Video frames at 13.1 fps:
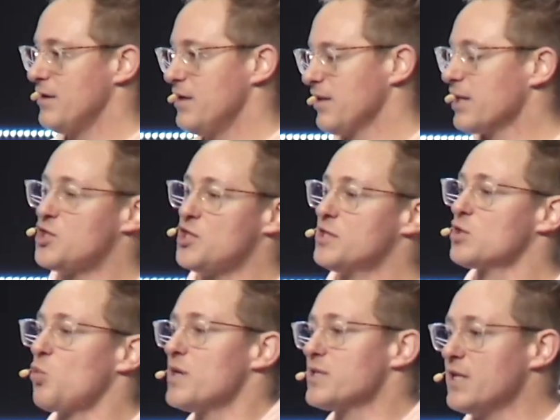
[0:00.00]
Like
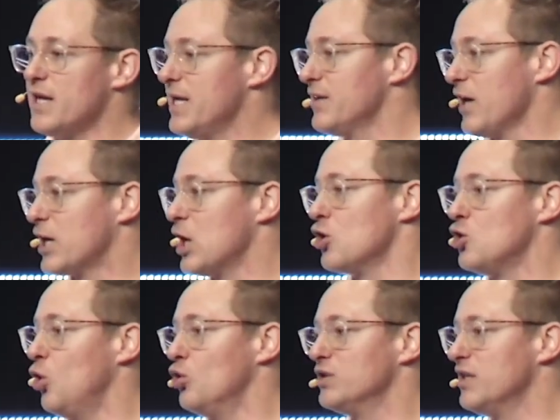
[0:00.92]
Jesus wasn't in like a
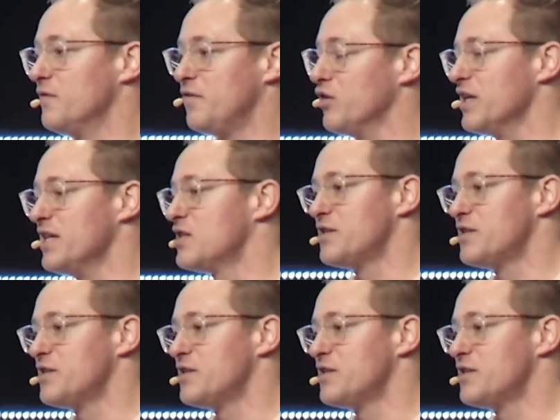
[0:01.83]
golden fleece